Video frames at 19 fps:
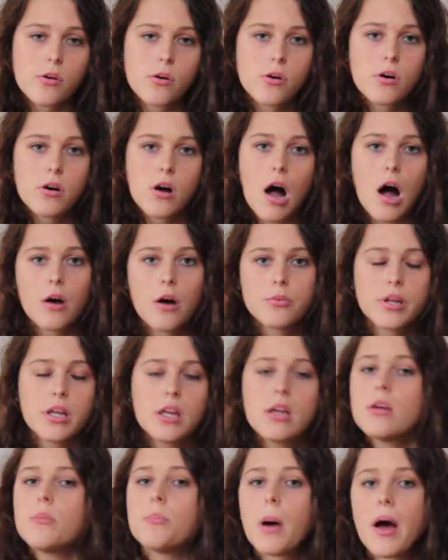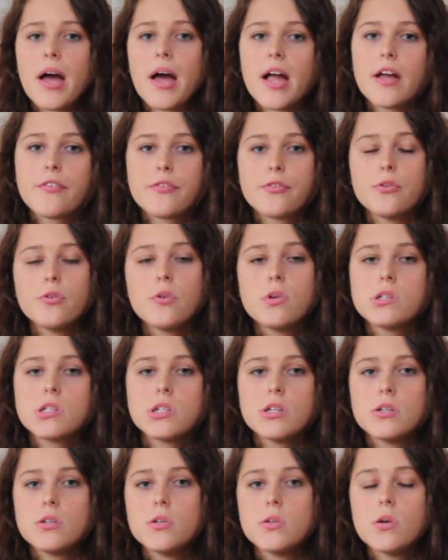or are we buying food
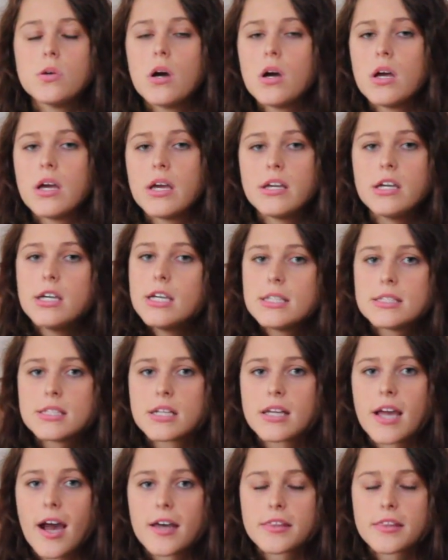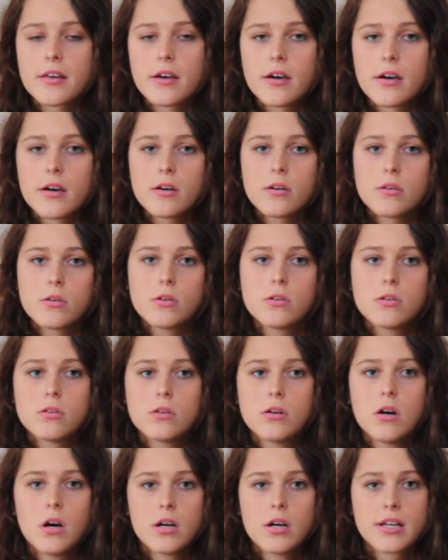to eat together,
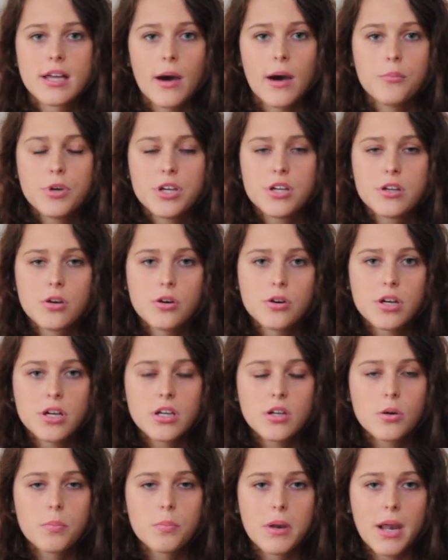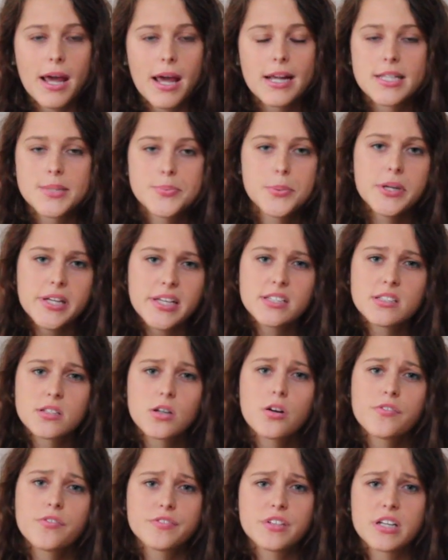or can we cook at your place? But he
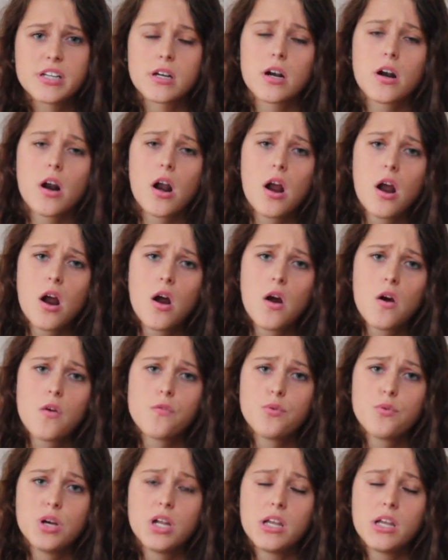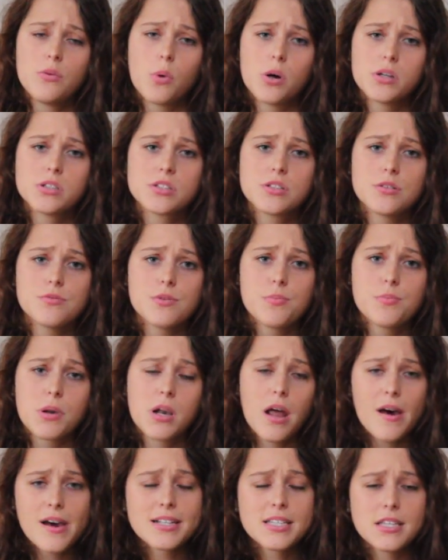sort of didn't really want to
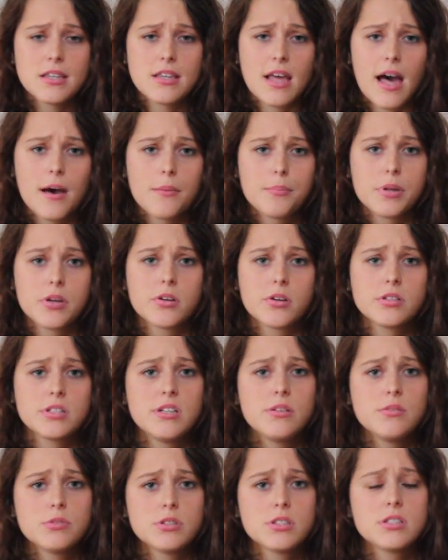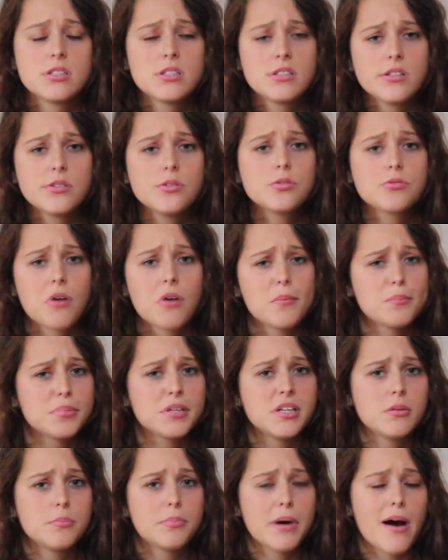reply to that because he was still
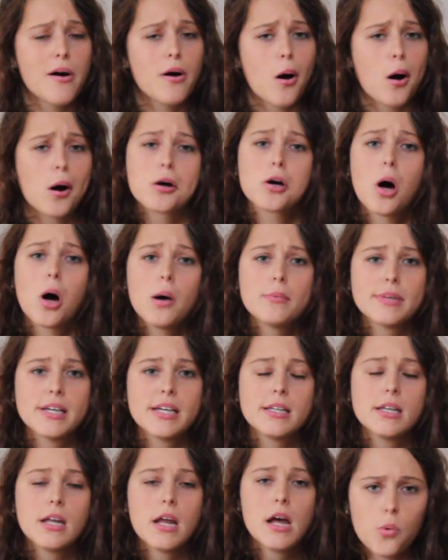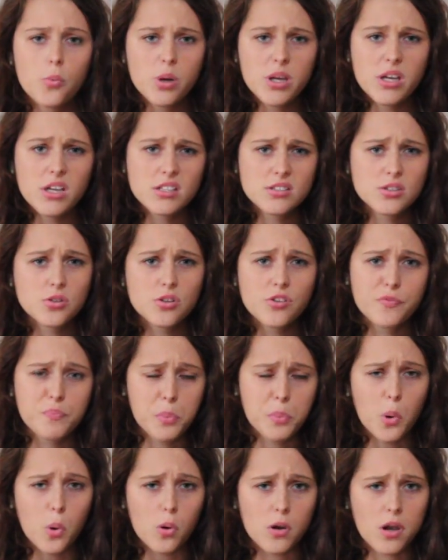grumpy about our comment. But we sort of
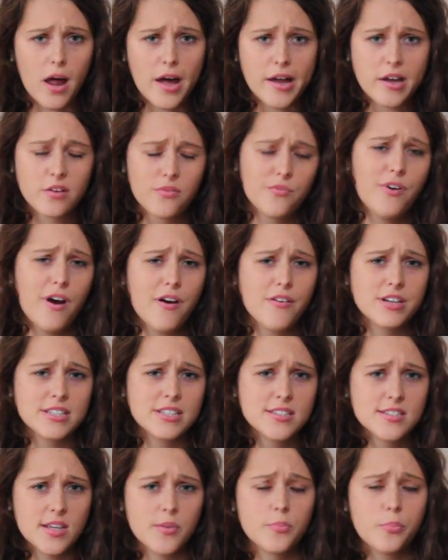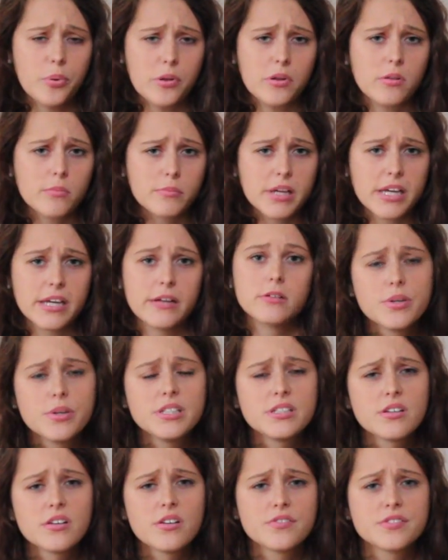bought like a very simple meal. We
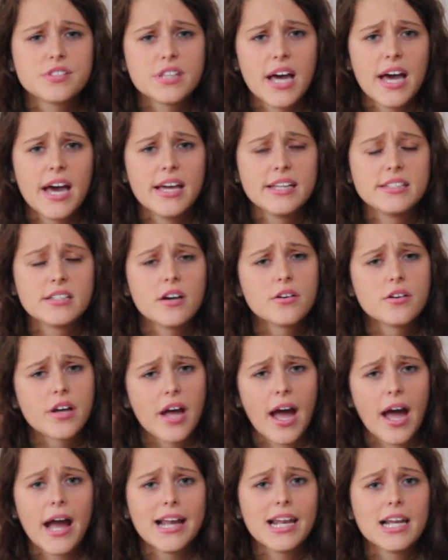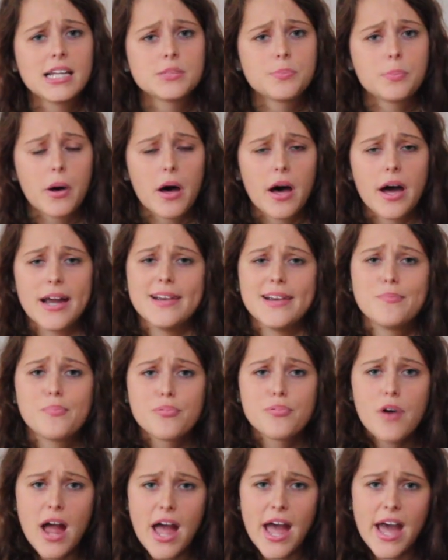sort of said, okay, let's buy
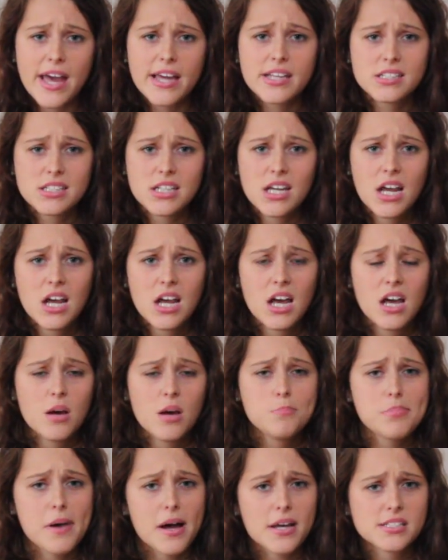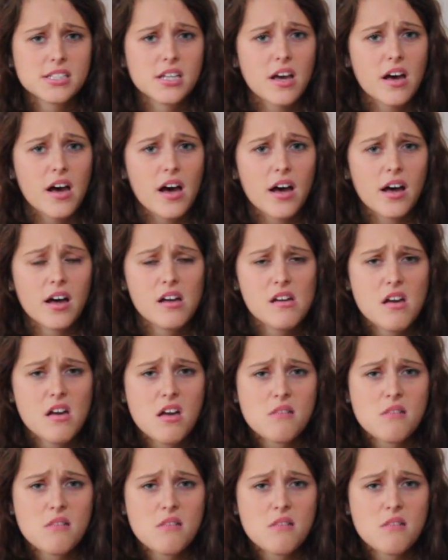bread, butter,